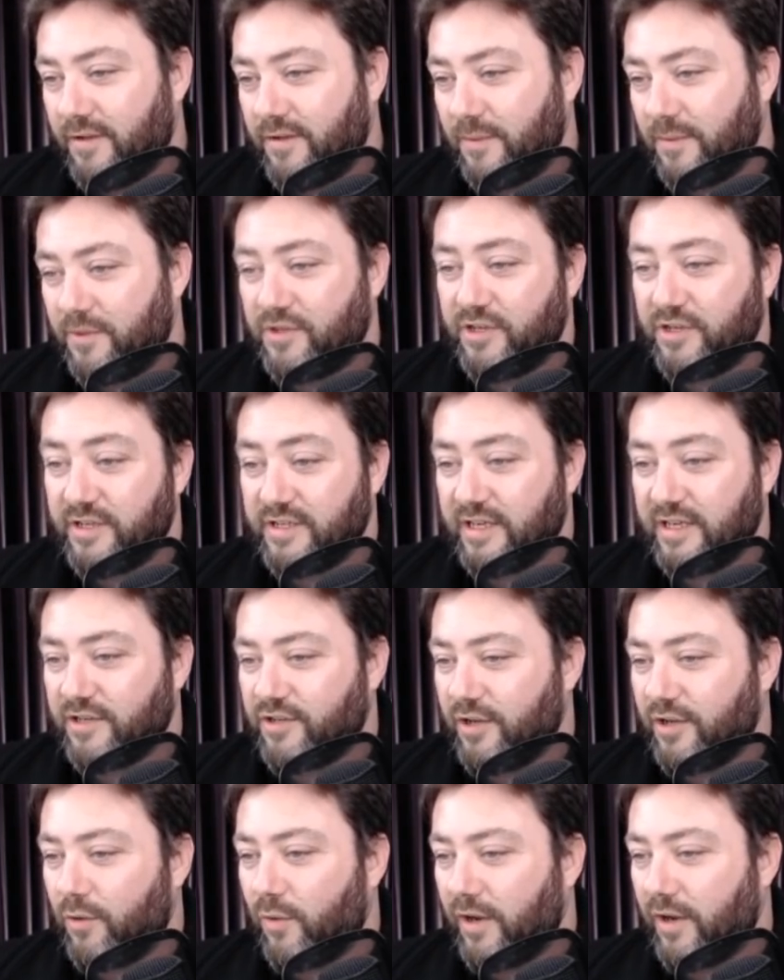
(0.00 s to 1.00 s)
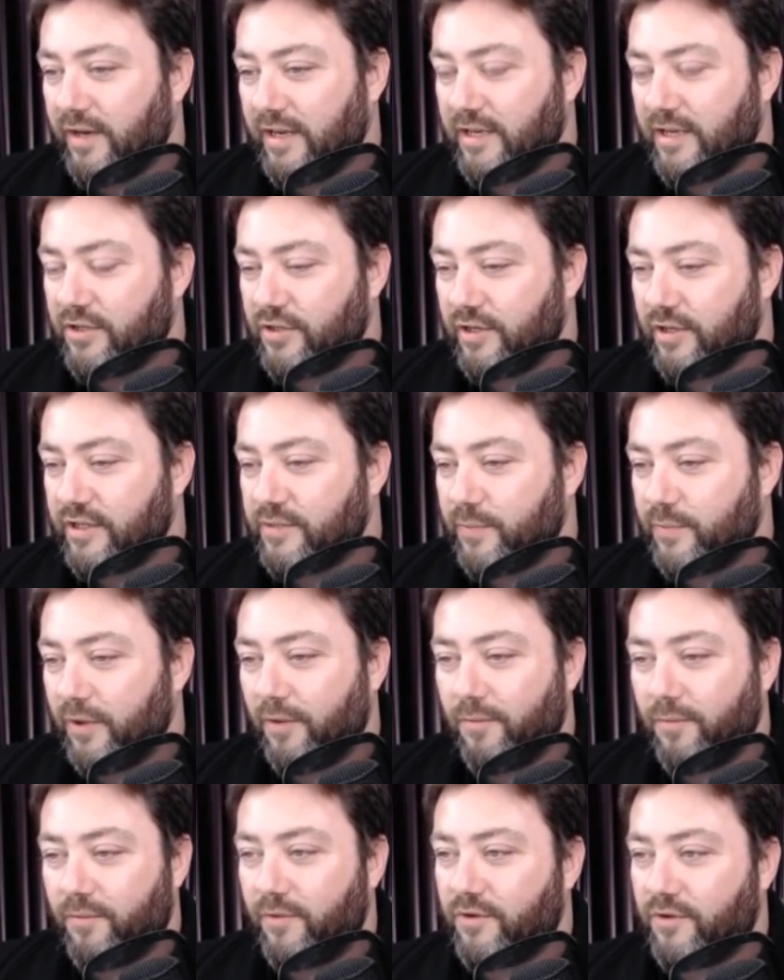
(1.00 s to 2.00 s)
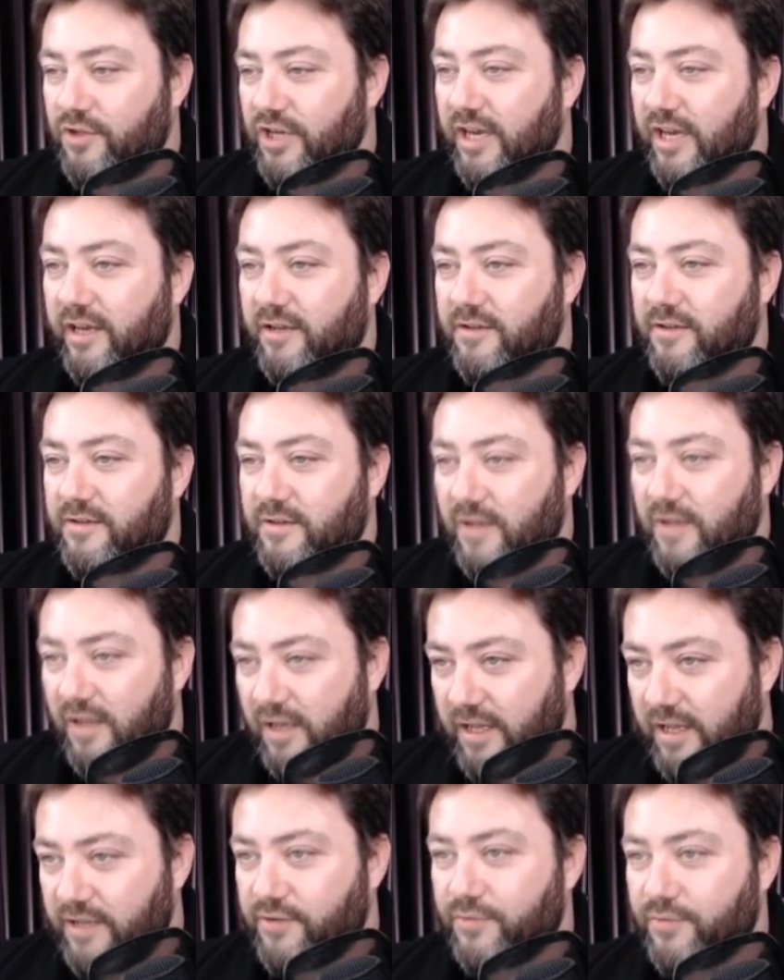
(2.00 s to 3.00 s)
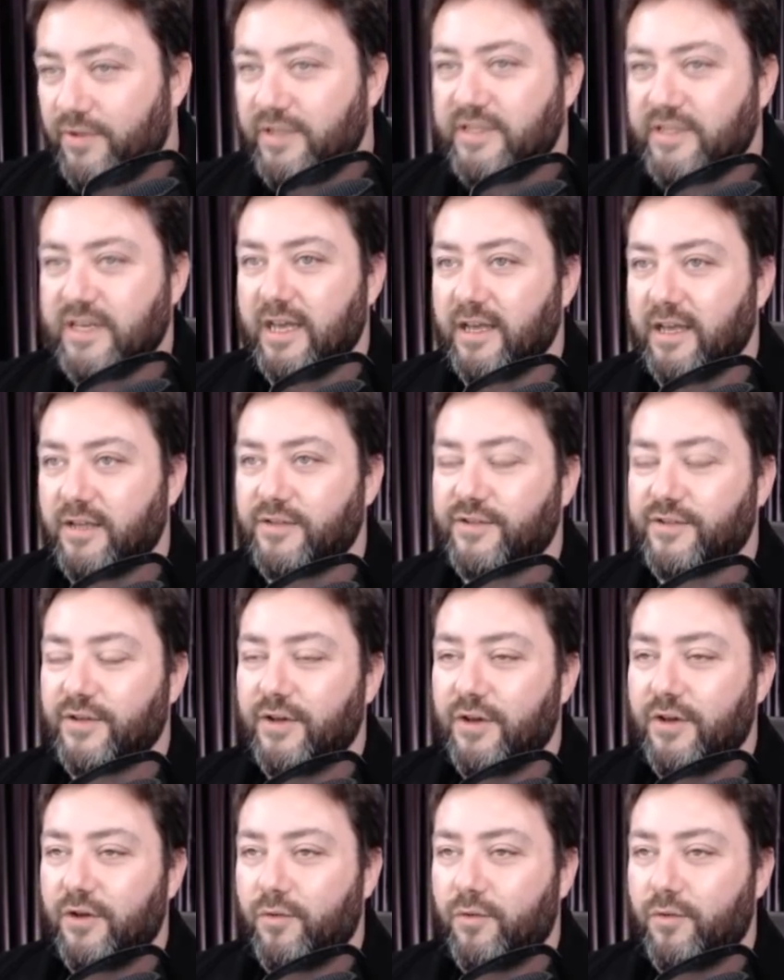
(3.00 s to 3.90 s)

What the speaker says: I mean, she's actually a white nationalist, but Jack literally says,